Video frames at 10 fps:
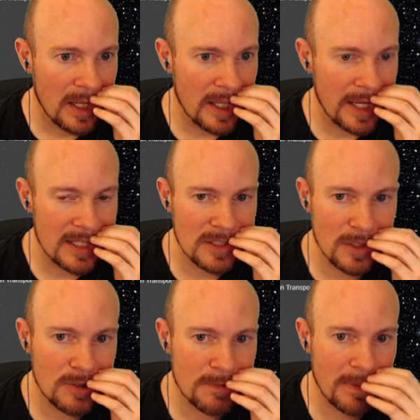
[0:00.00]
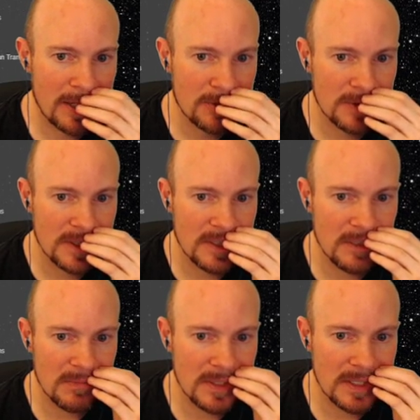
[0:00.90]
It has no special
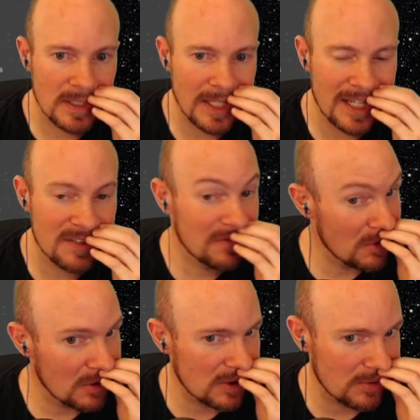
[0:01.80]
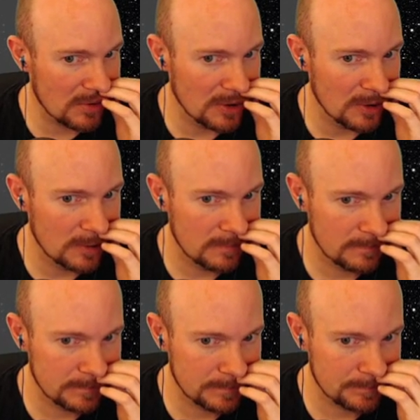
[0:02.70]
systems. It has four crew.
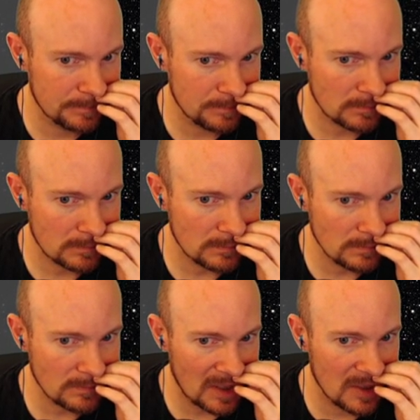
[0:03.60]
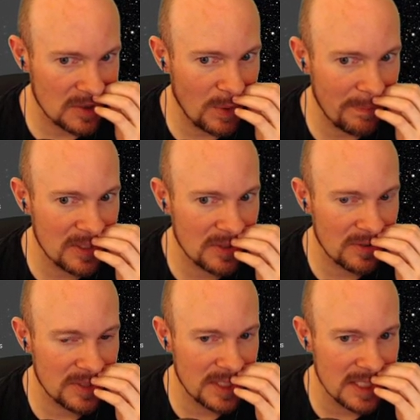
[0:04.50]
And its weapons
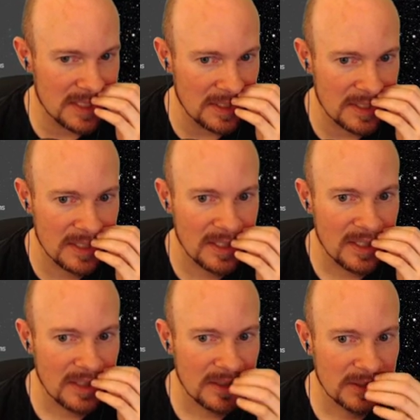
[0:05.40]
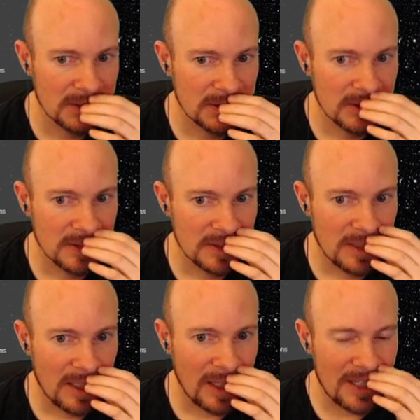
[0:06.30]
are decent.
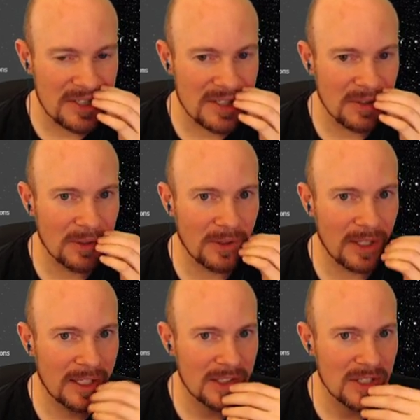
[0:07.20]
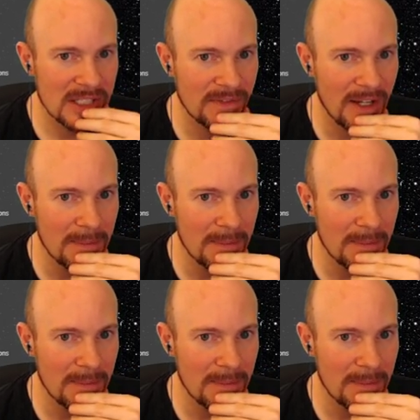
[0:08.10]
I just don't know that I could justify